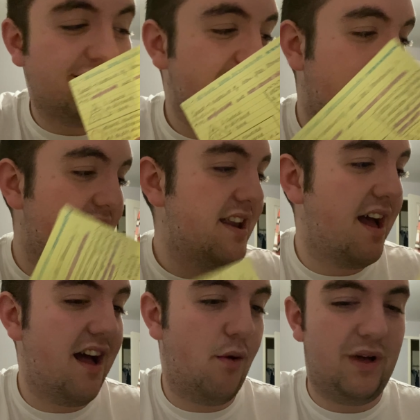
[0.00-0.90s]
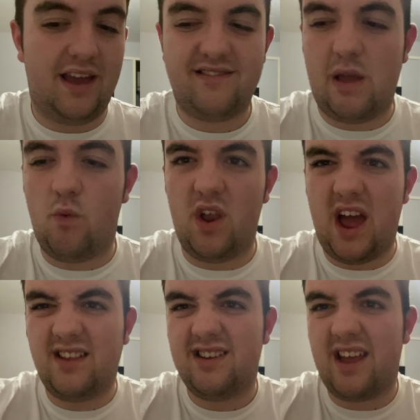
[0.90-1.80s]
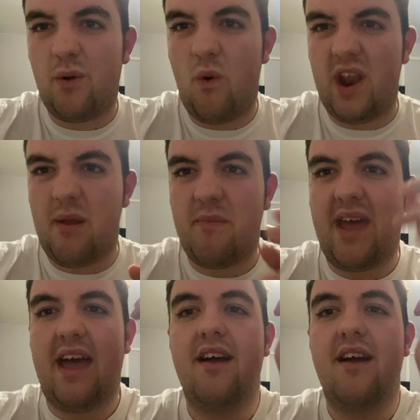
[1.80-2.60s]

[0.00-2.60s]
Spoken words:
done. Well, I say 1, I did like 1 and a bit.